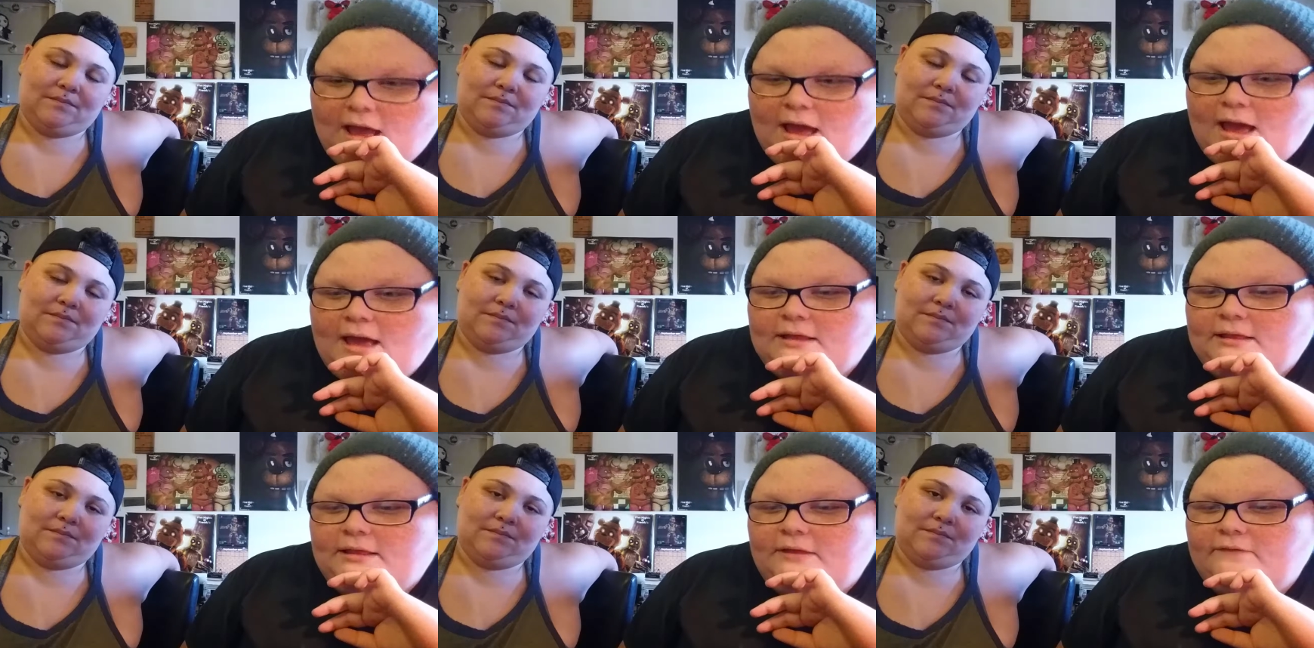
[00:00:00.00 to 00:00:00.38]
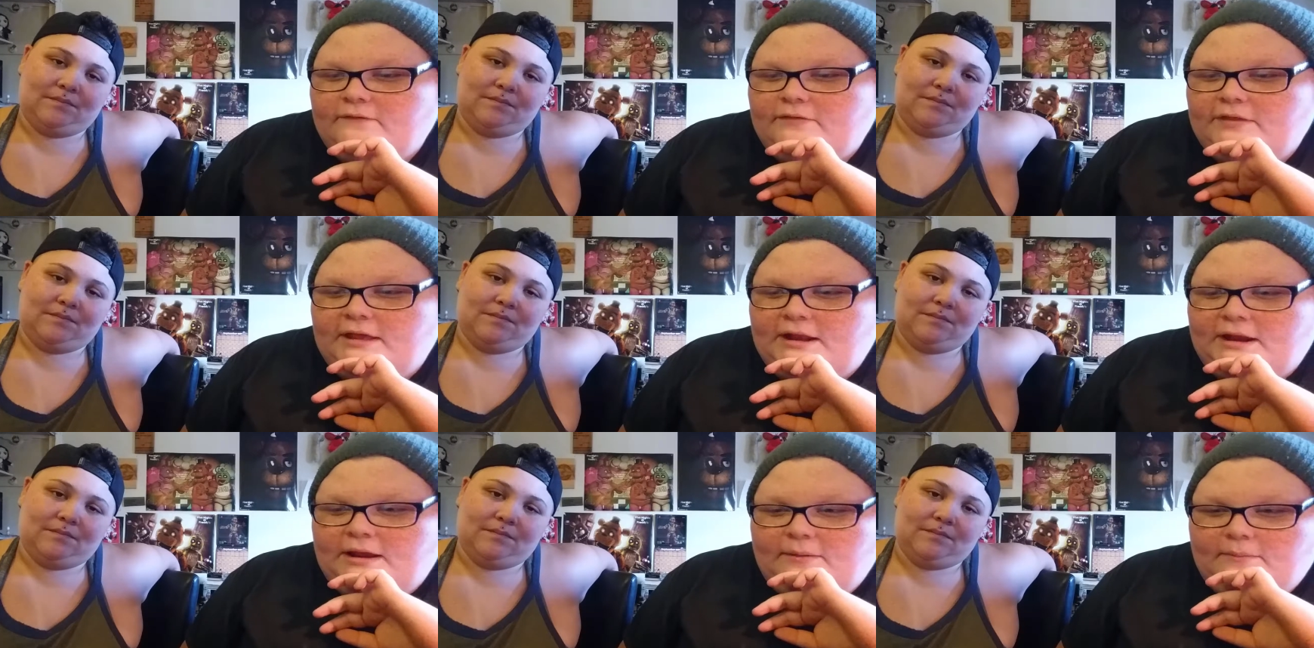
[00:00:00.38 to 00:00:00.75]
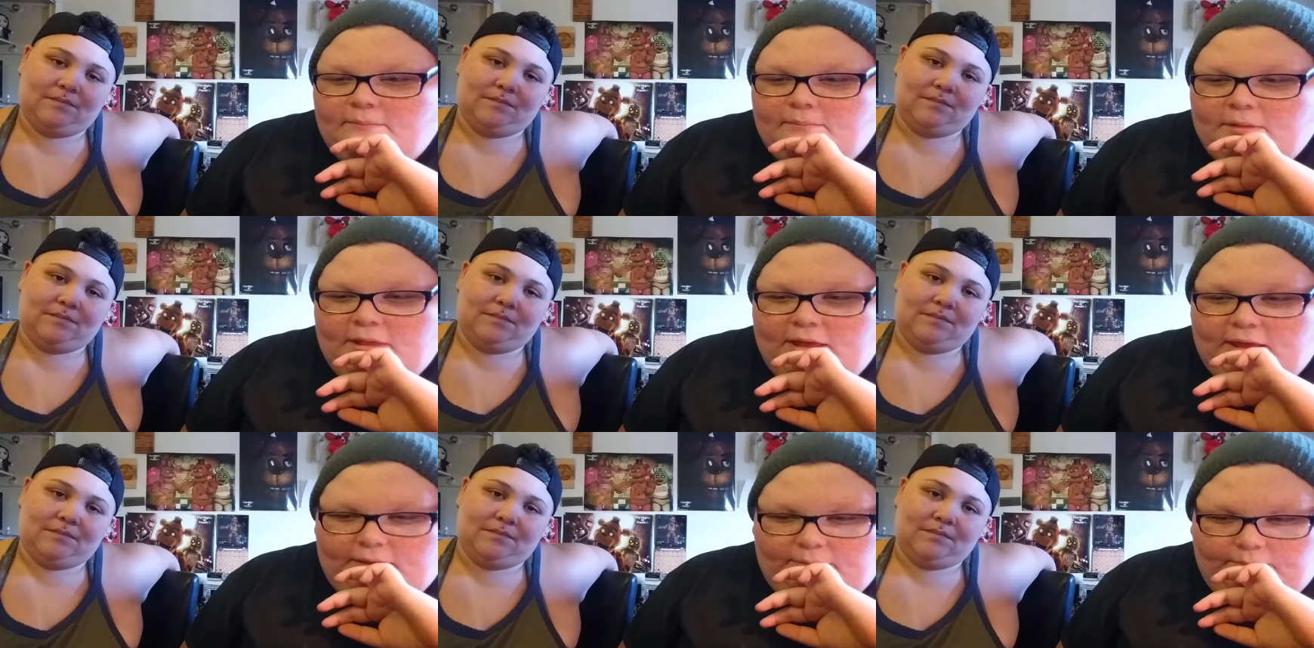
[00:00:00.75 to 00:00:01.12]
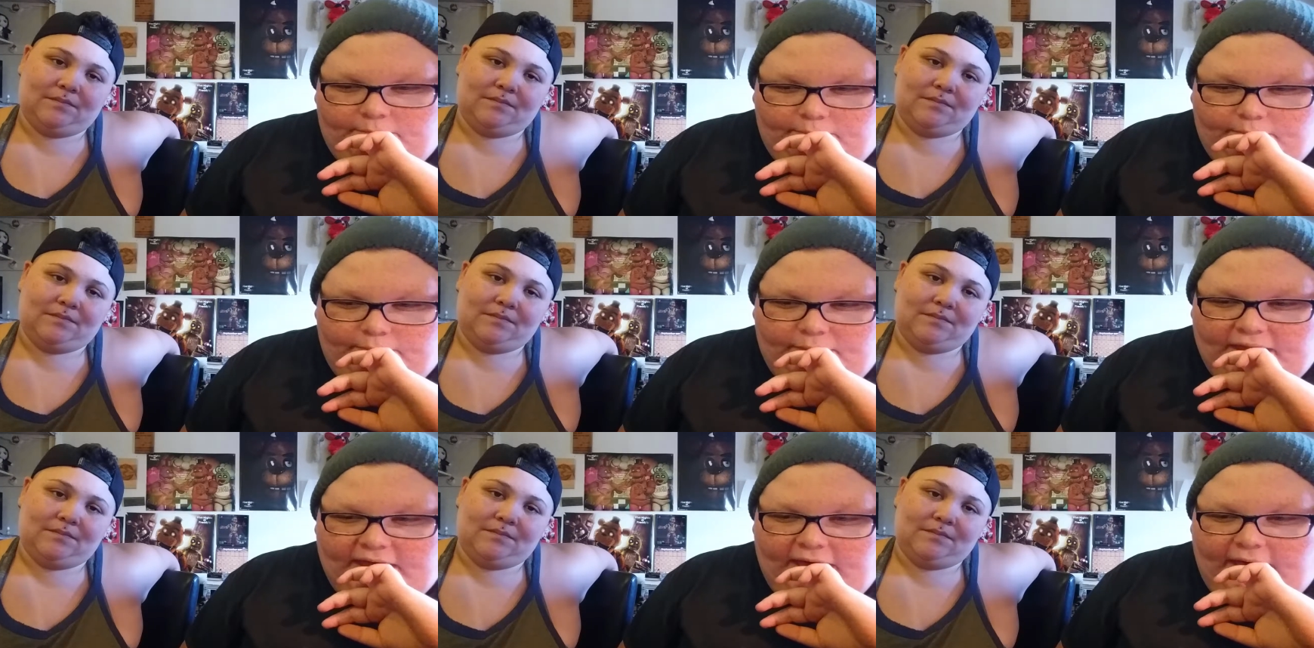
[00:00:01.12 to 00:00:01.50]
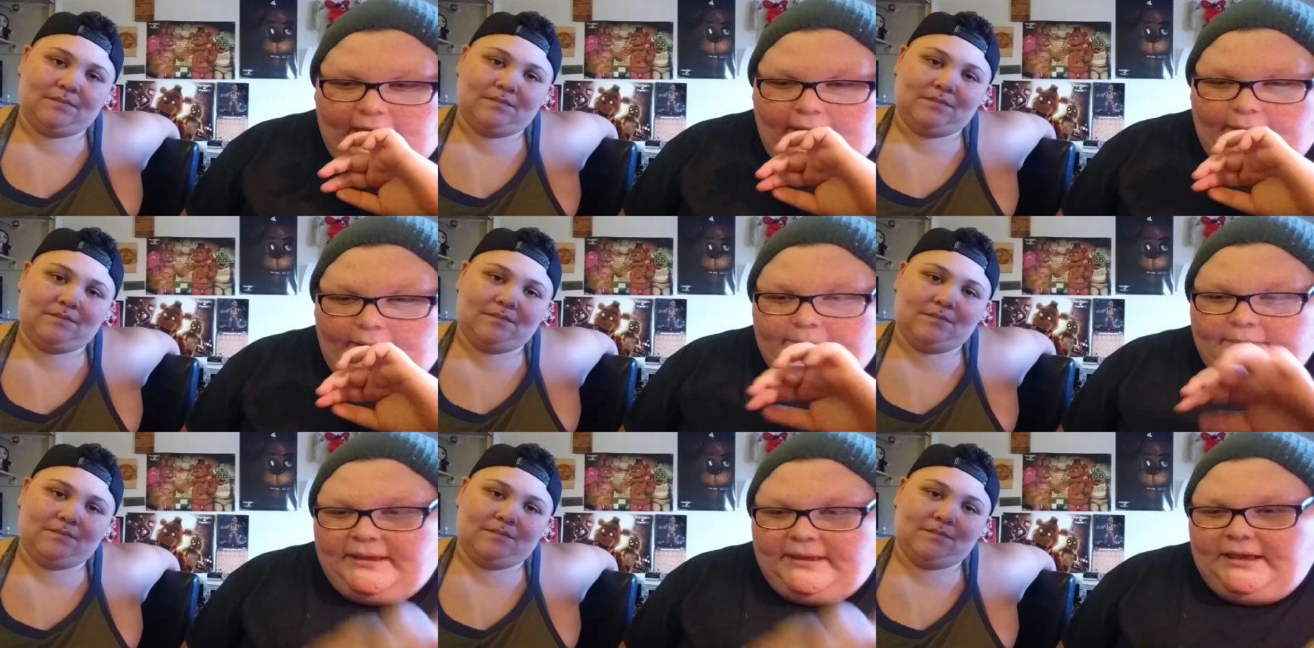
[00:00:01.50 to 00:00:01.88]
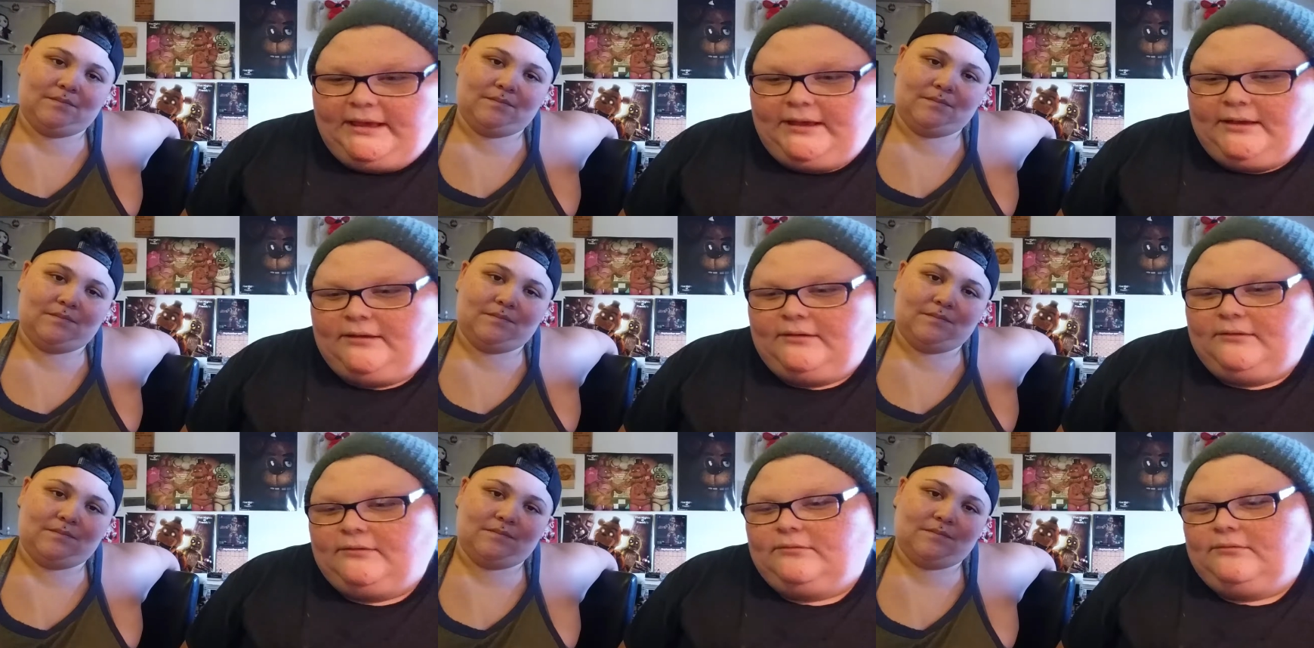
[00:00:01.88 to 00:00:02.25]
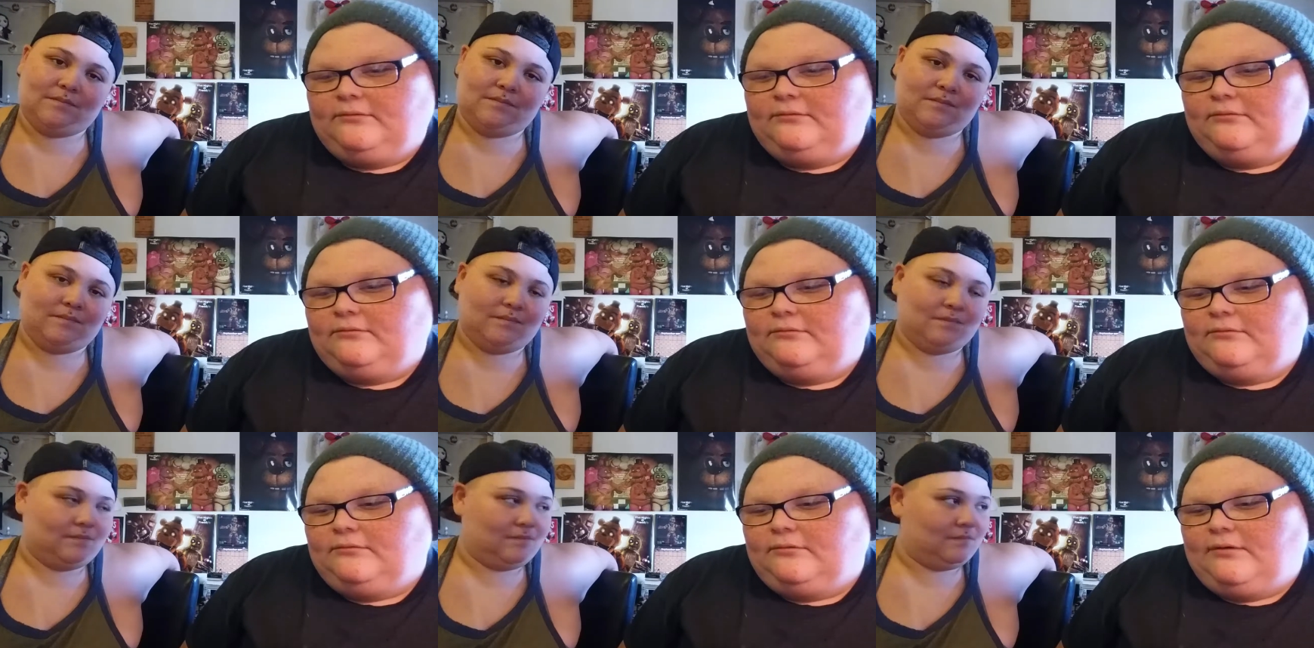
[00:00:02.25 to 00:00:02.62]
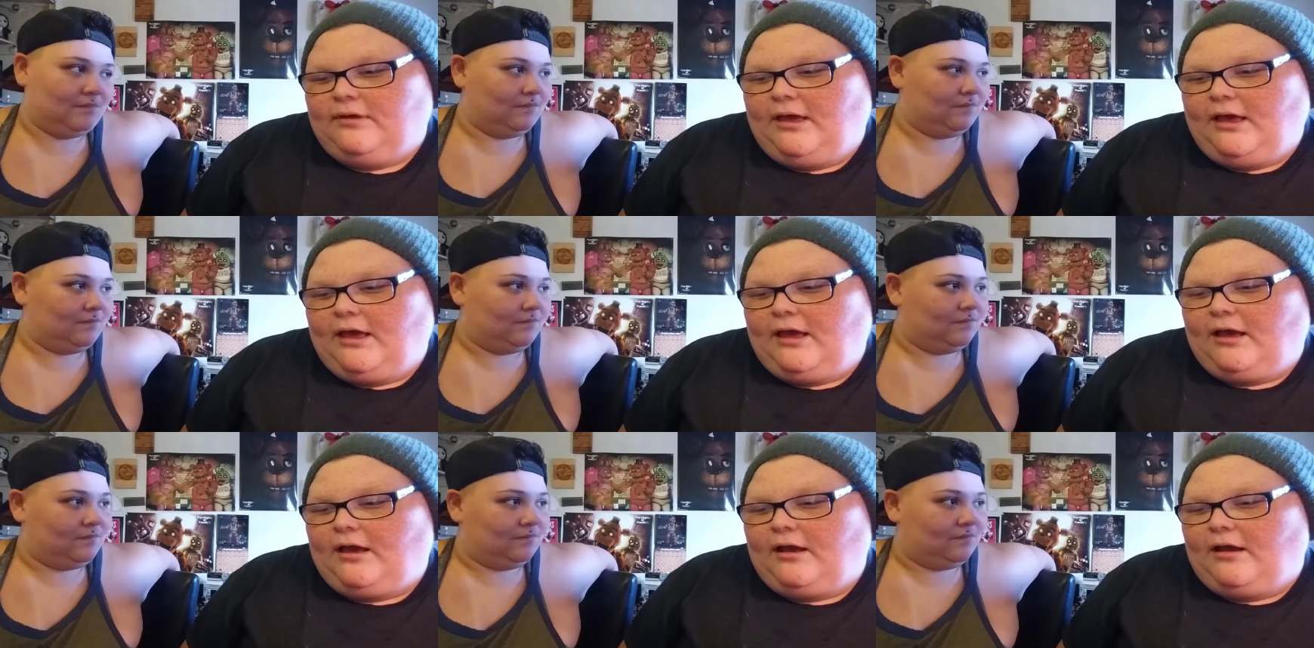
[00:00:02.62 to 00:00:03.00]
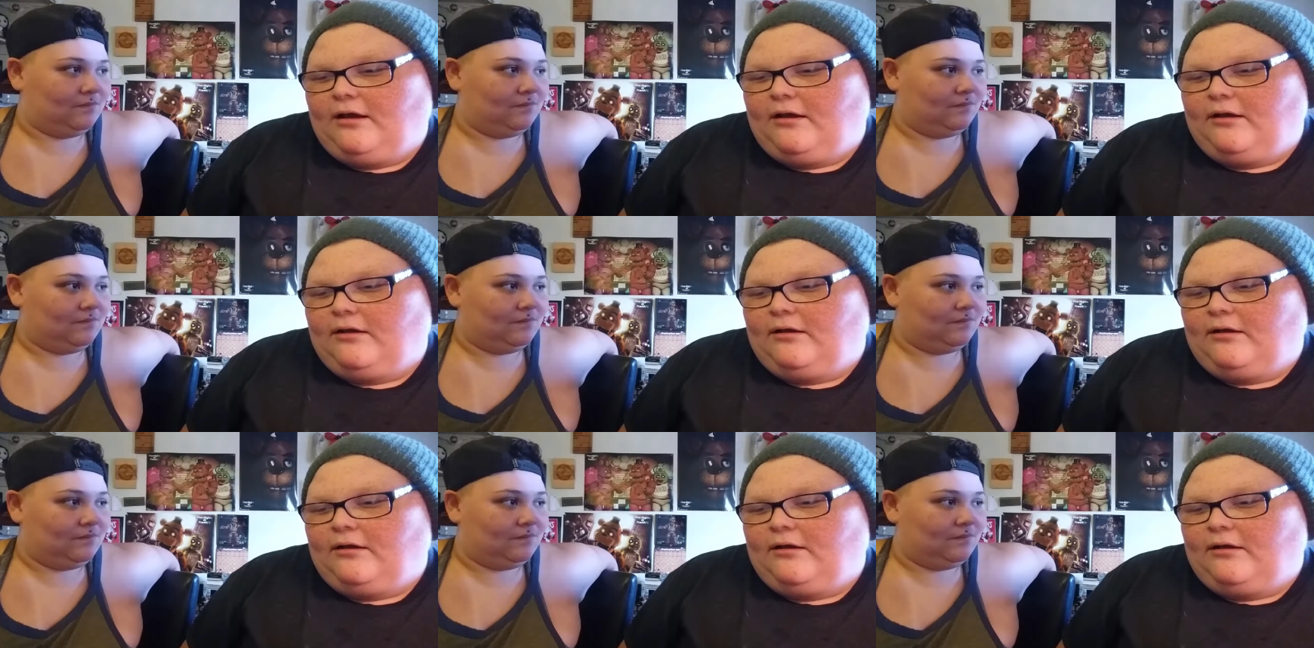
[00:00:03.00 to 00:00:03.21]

Speaker 1: love that I'm like becoming a